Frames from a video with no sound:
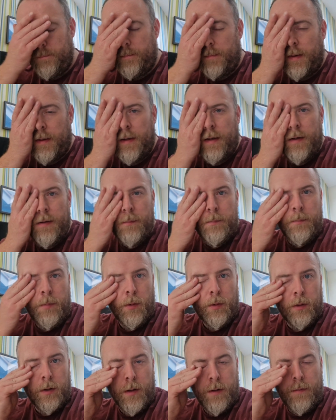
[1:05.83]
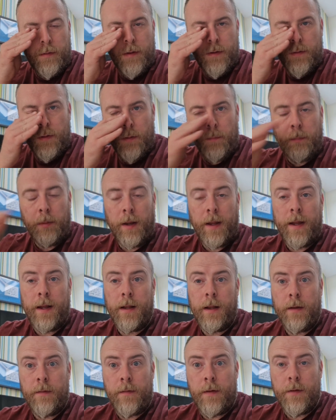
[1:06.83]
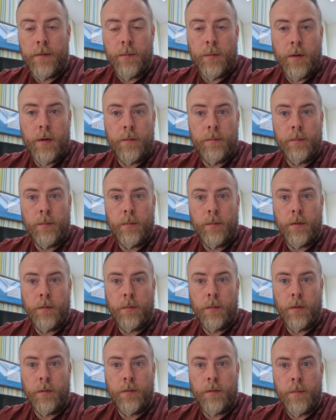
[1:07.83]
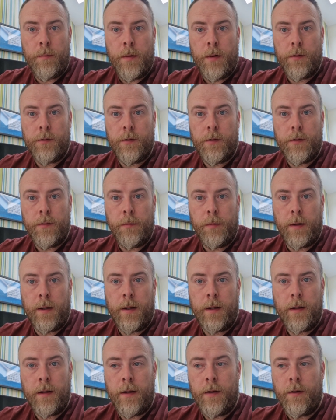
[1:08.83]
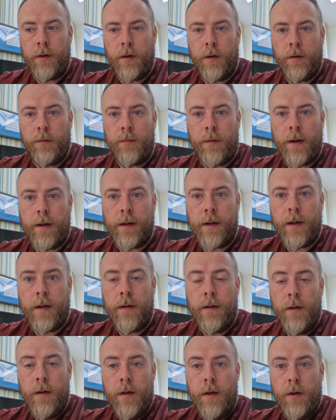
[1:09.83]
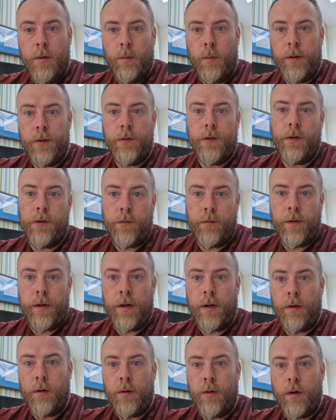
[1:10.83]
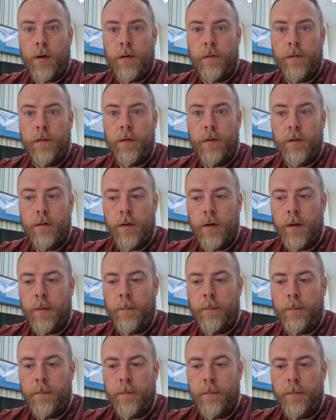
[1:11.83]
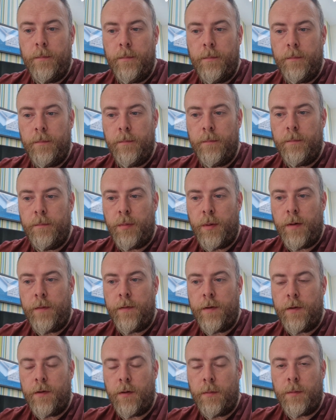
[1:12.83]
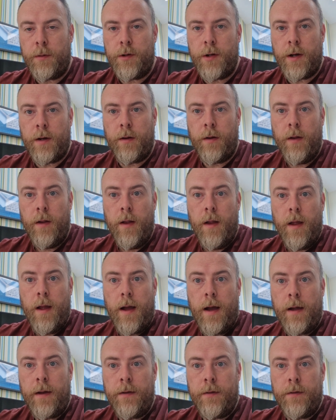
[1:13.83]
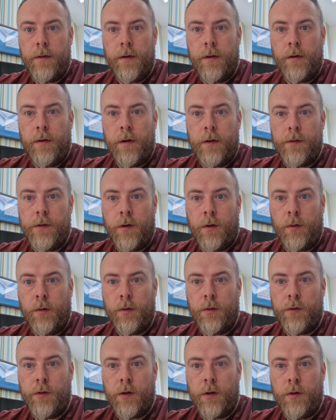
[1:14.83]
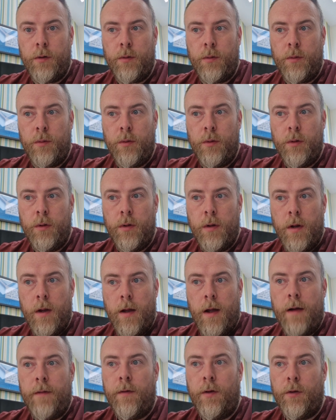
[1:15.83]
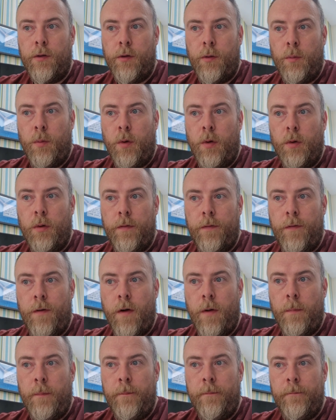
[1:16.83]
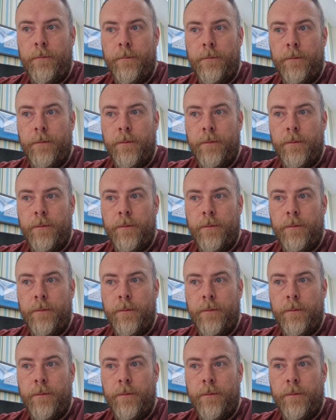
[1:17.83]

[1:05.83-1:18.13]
I think it's Blakely Reservoir. I've walked from Marsden to Blakely on a little recce, which there's a video of previously on my channel. And there is also, I've also walked from